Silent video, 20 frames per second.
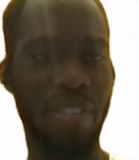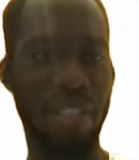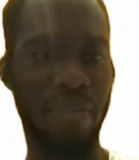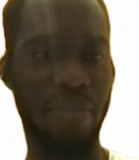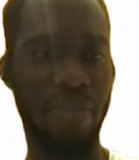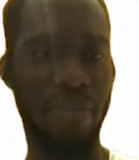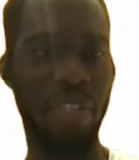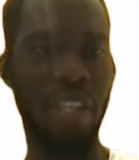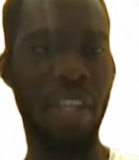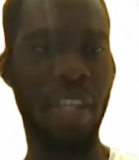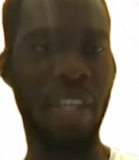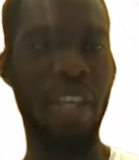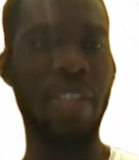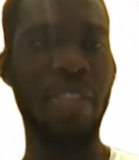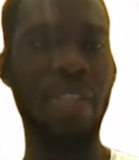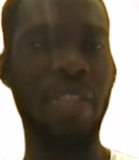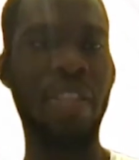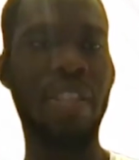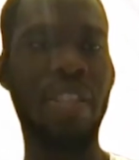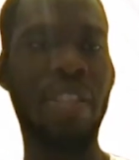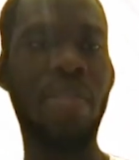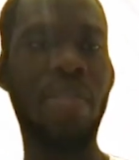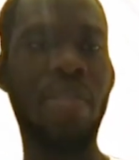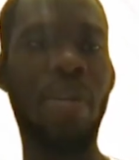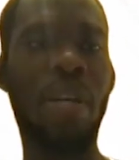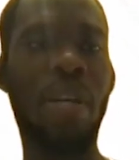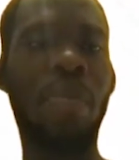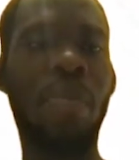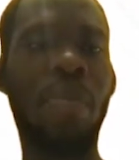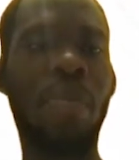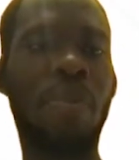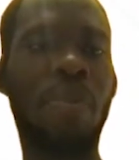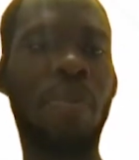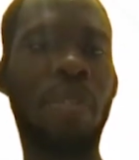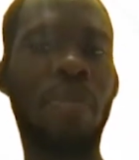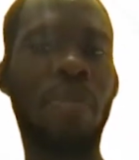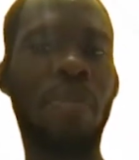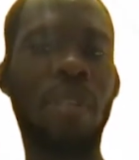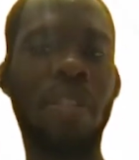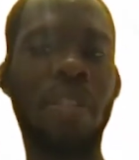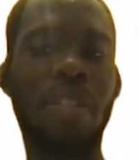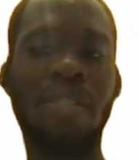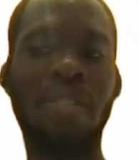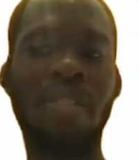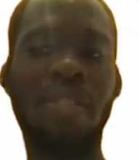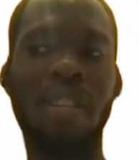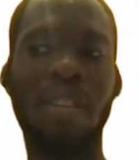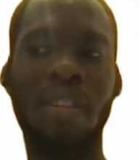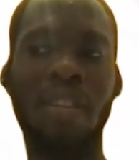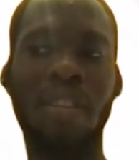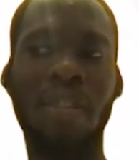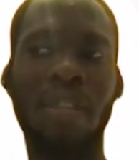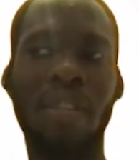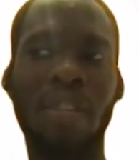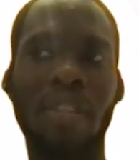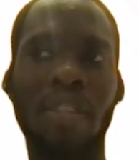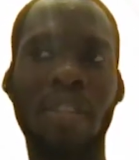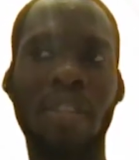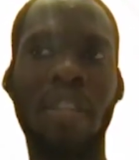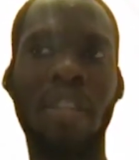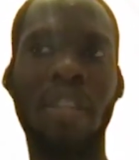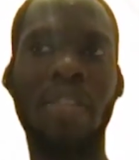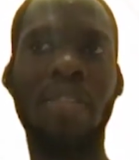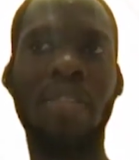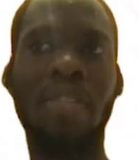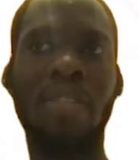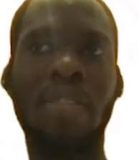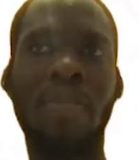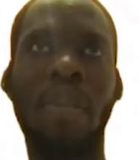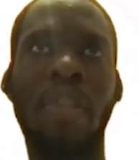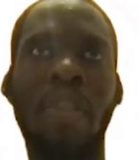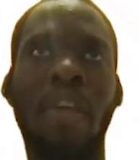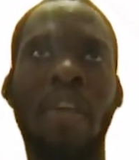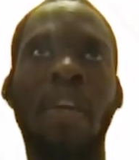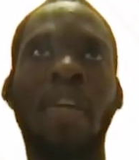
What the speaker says: right? So this is why I'm always passionate about, and the start of this needs to be